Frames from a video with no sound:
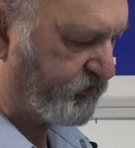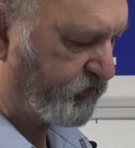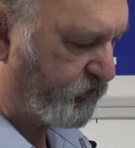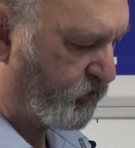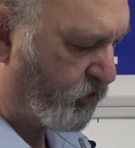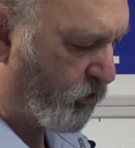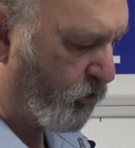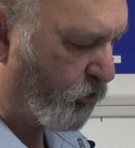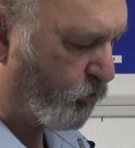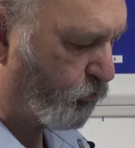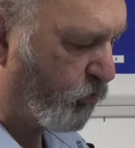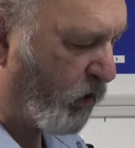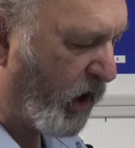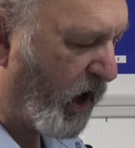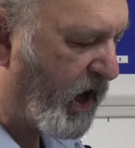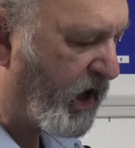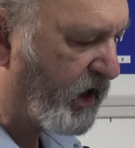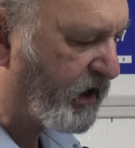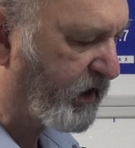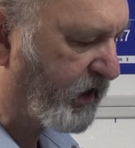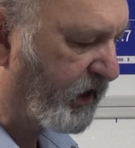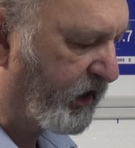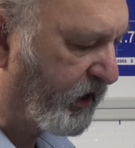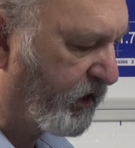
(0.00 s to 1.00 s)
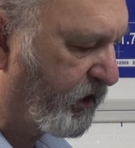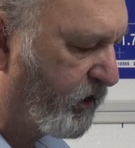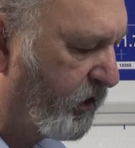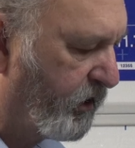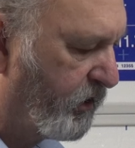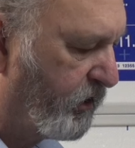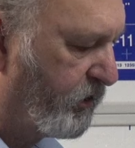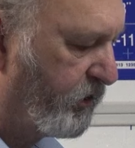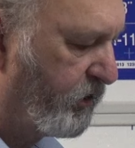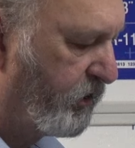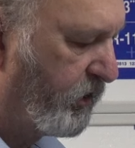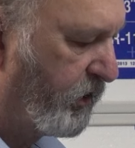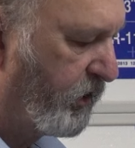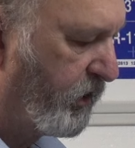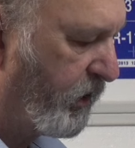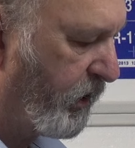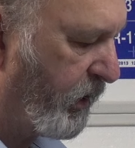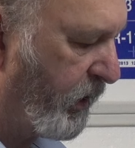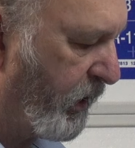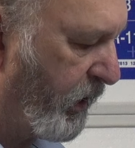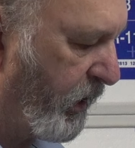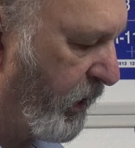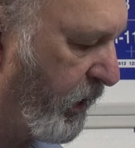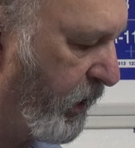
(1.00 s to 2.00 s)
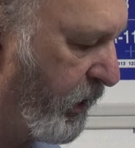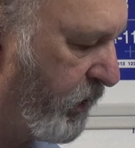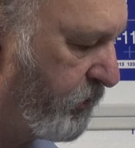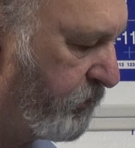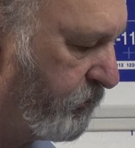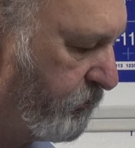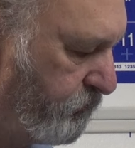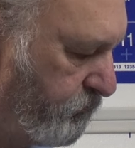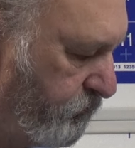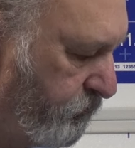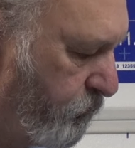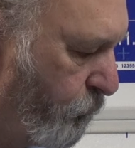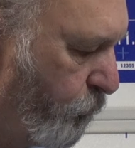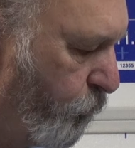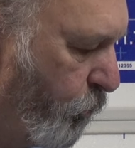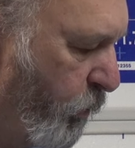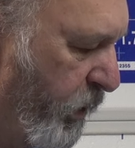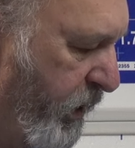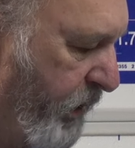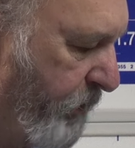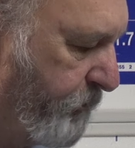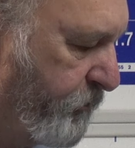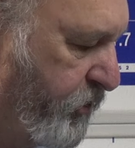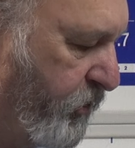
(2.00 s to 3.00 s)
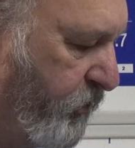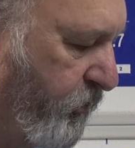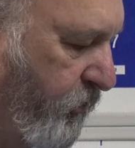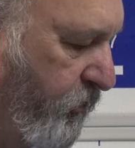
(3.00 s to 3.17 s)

no rocking when I'm doing